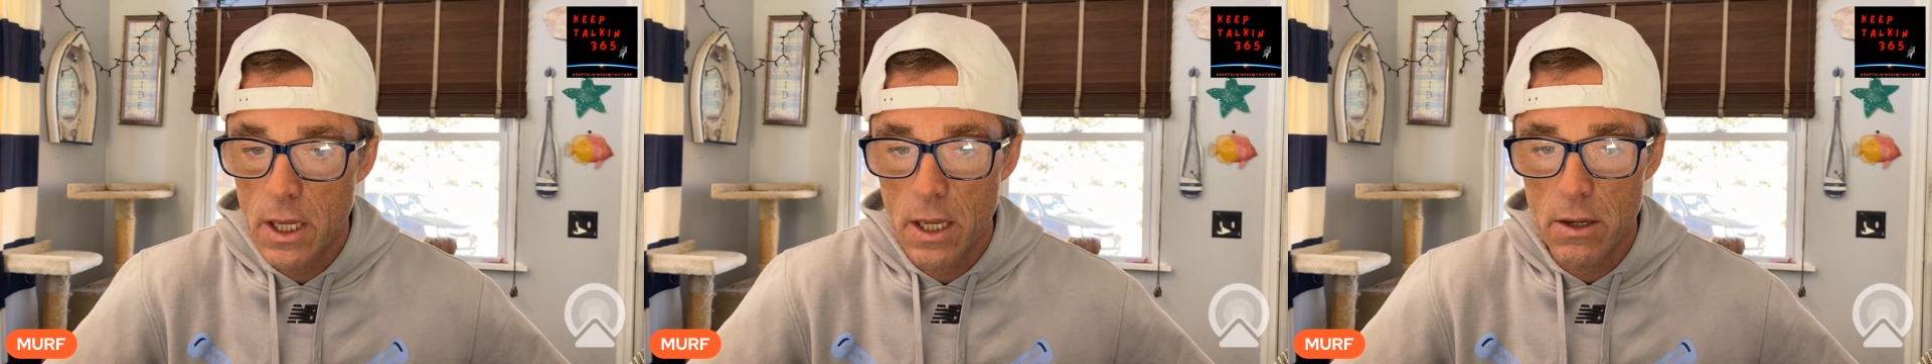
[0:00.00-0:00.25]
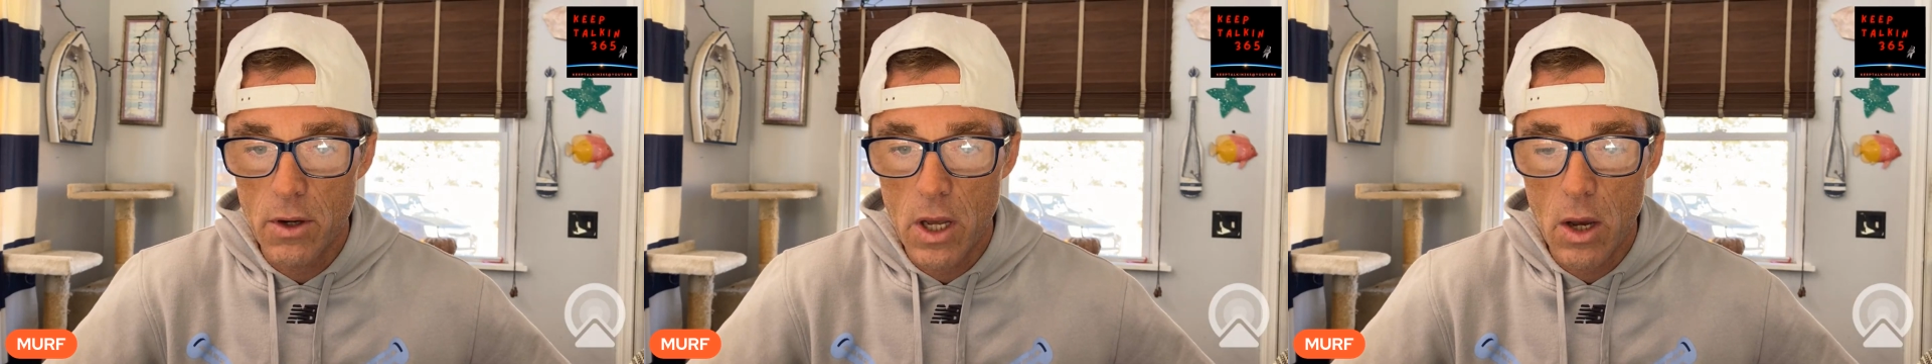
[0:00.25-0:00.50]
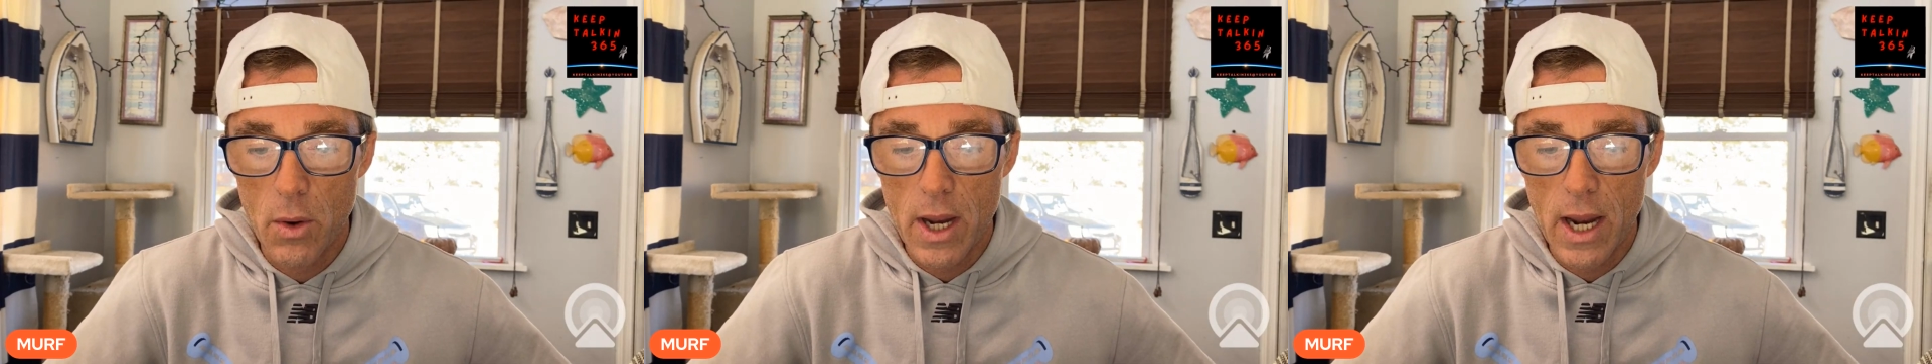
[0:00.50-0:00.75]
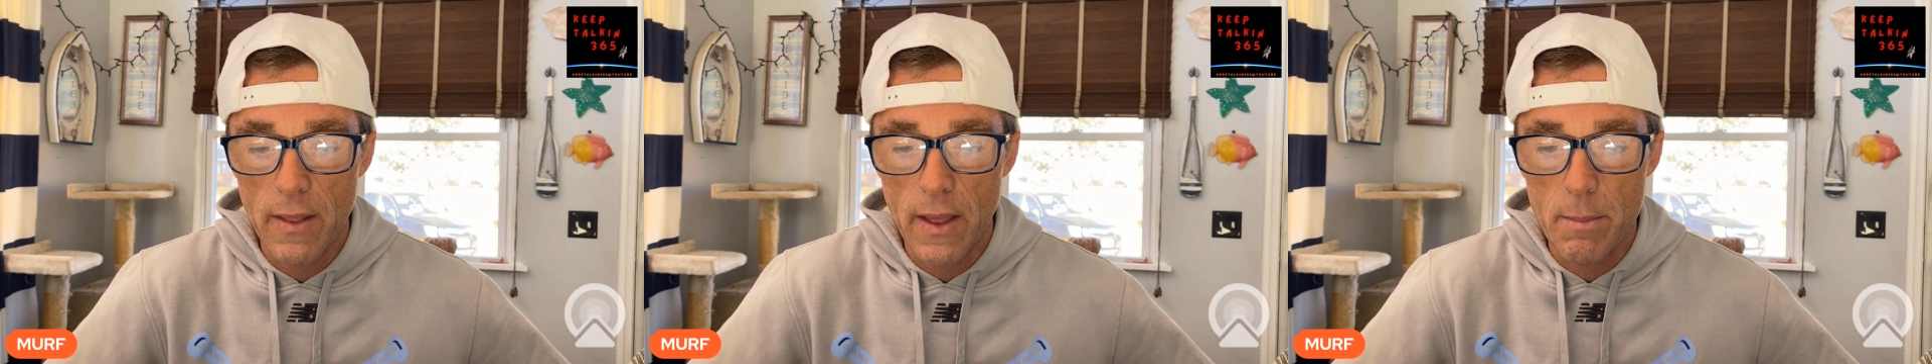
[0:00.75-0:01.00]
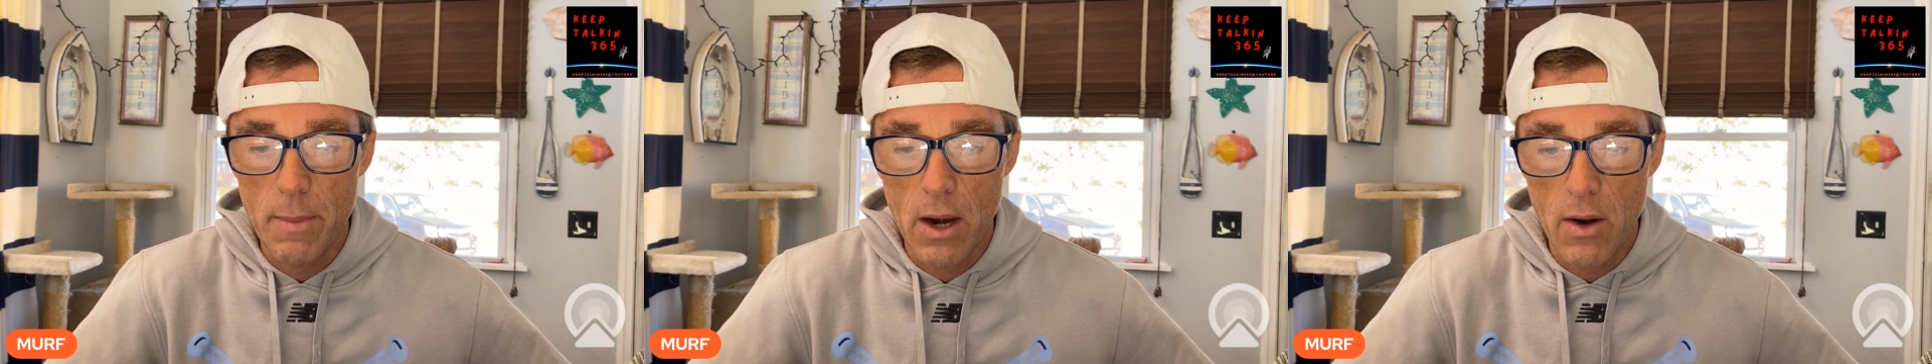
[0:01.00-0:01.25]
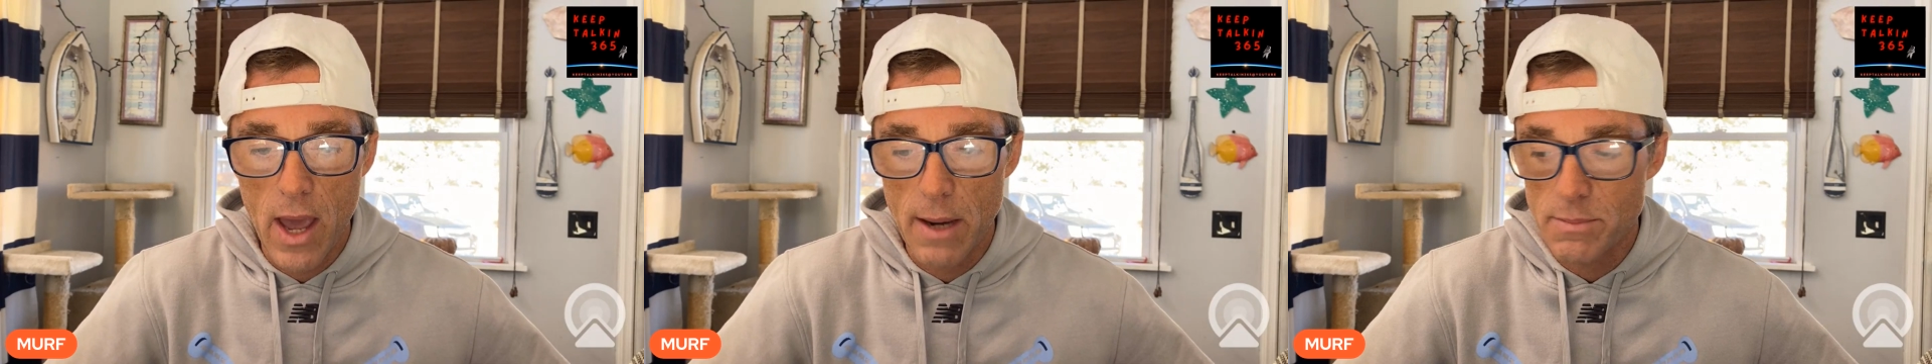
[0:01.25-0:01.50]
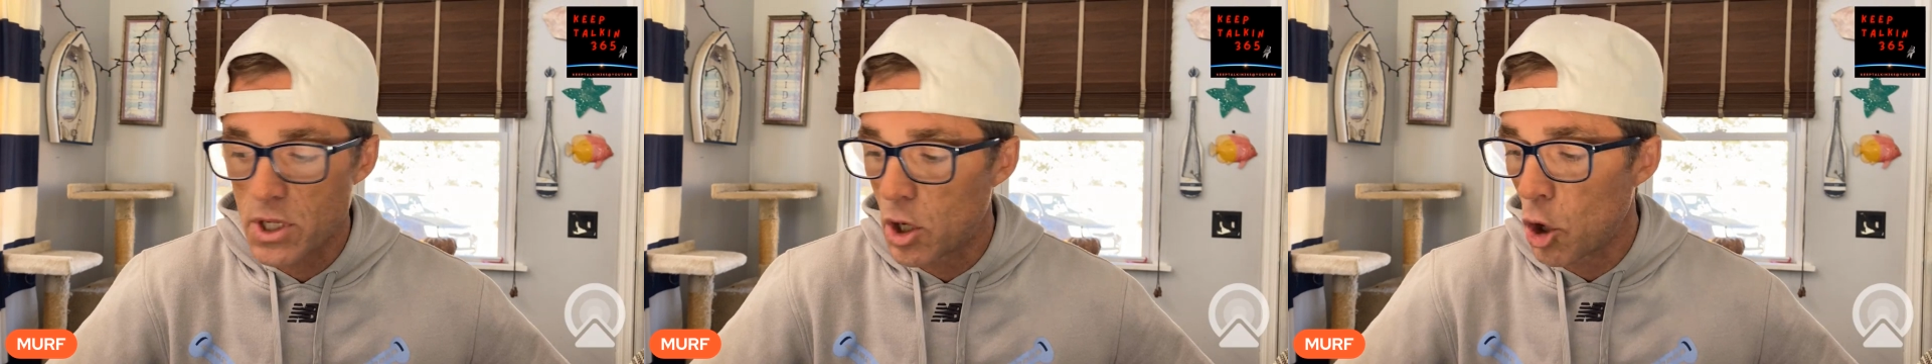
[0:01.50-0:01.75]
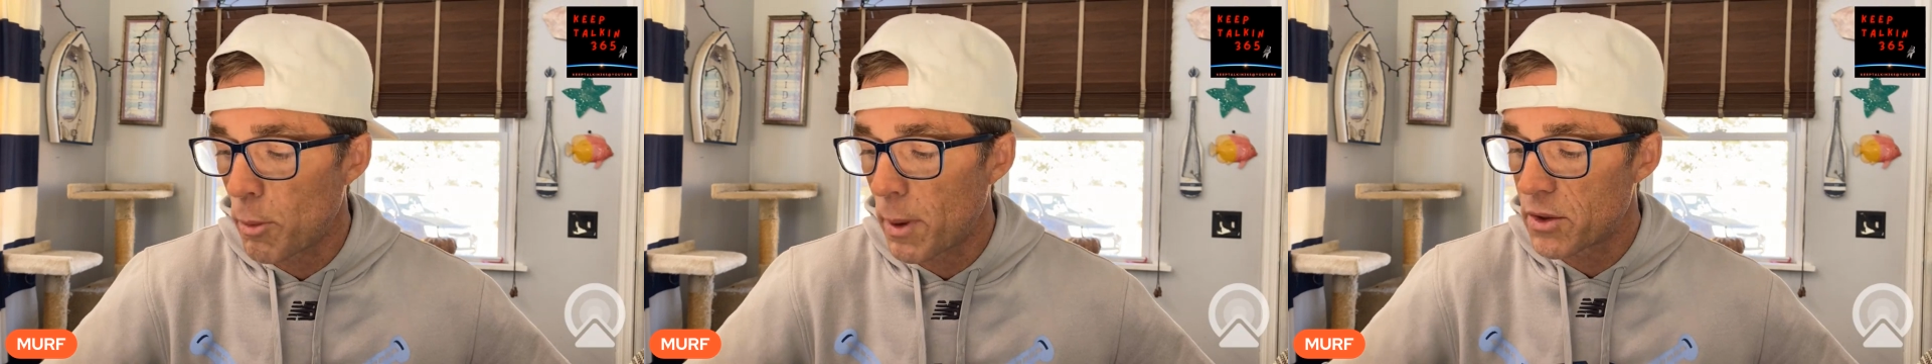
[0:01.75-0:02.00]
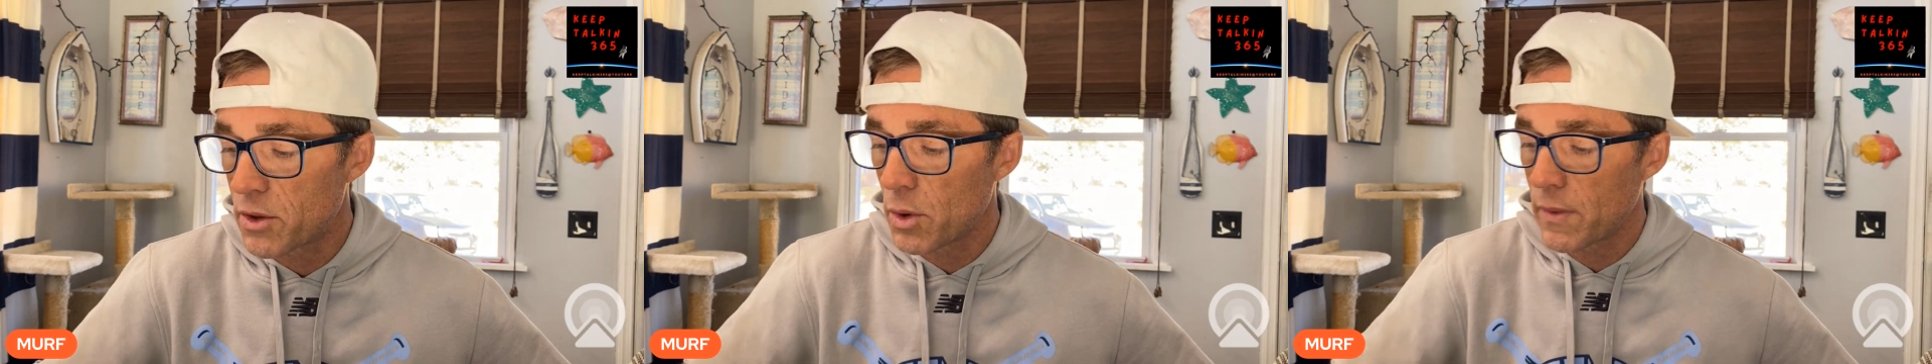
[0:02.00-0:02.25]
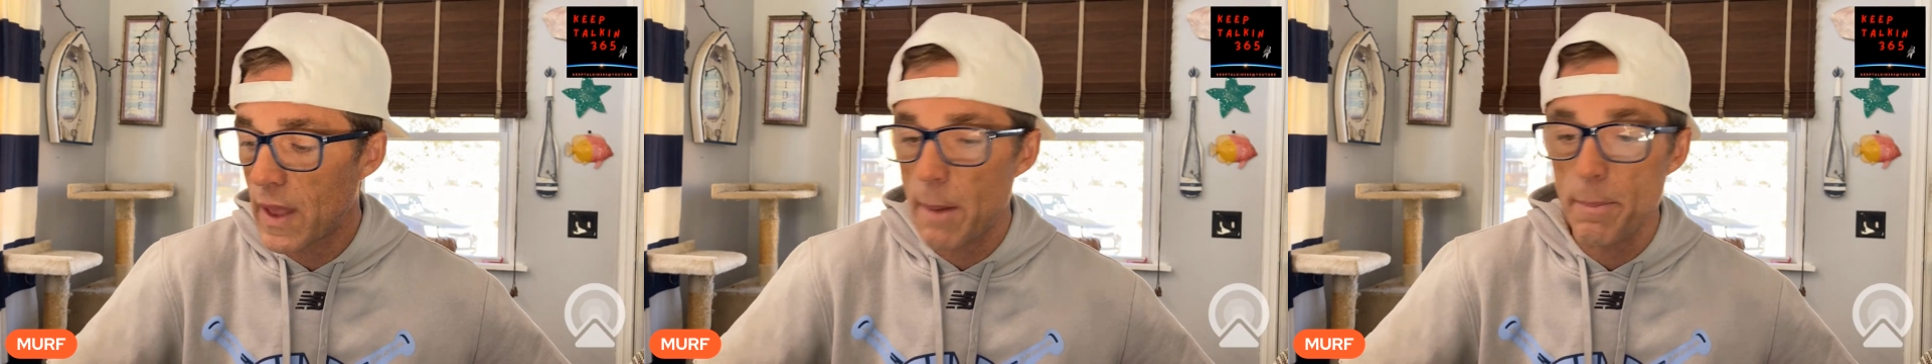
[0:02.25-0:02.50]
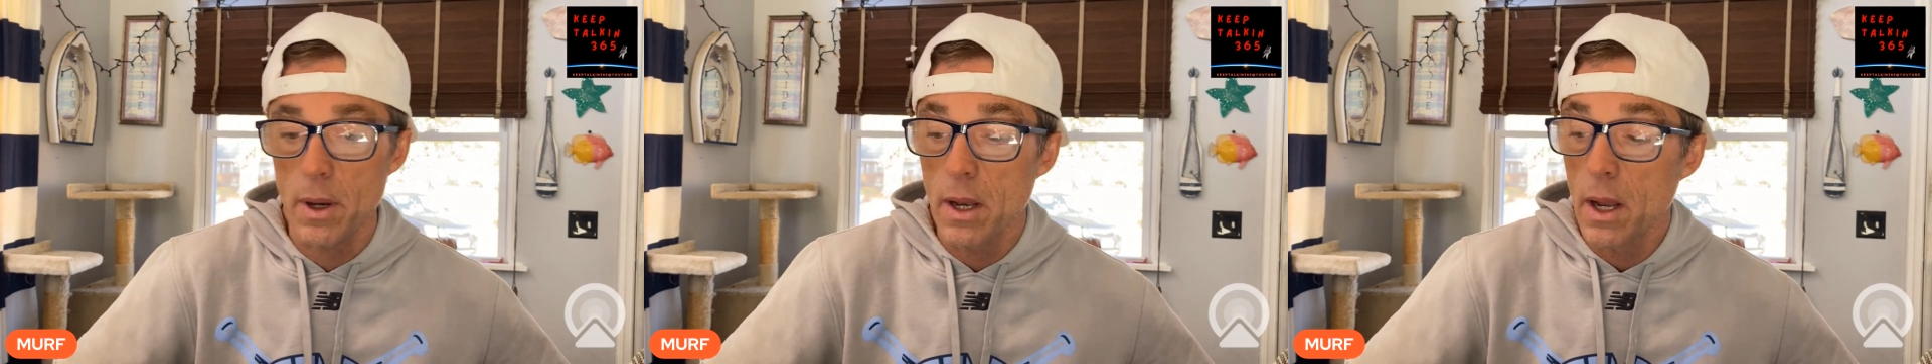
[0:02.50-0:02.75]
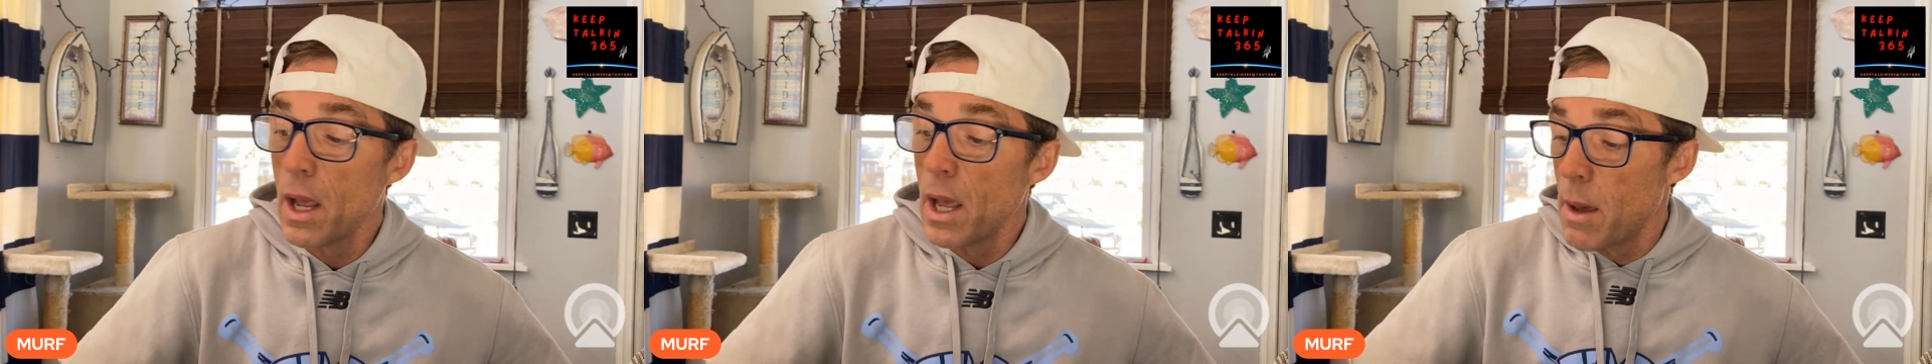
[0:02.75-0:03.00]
I don't know how a guy like Mayor Adams could go about doing that, but